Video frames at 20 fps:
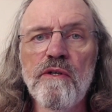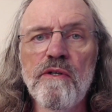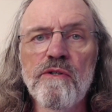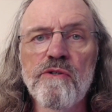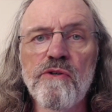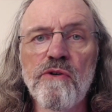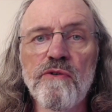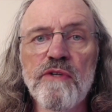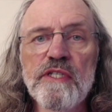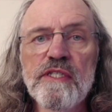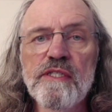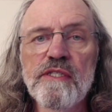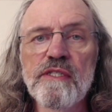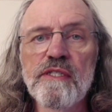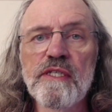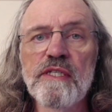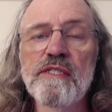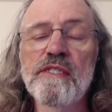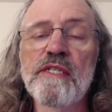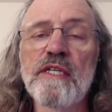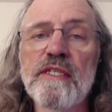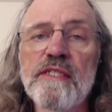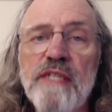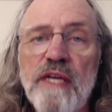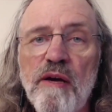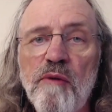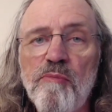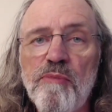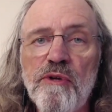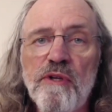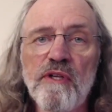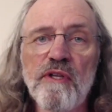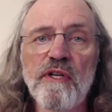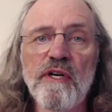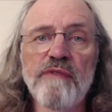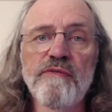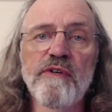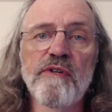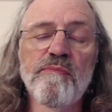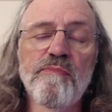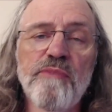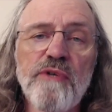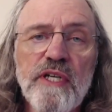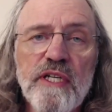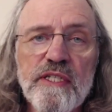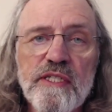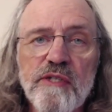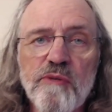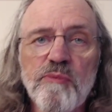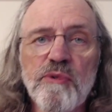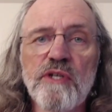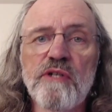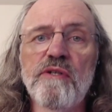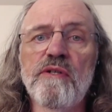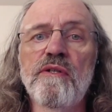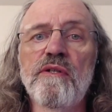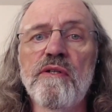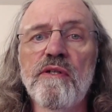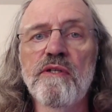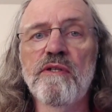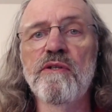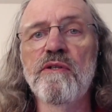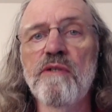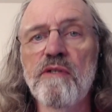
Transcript: So this is an example of a pretty typical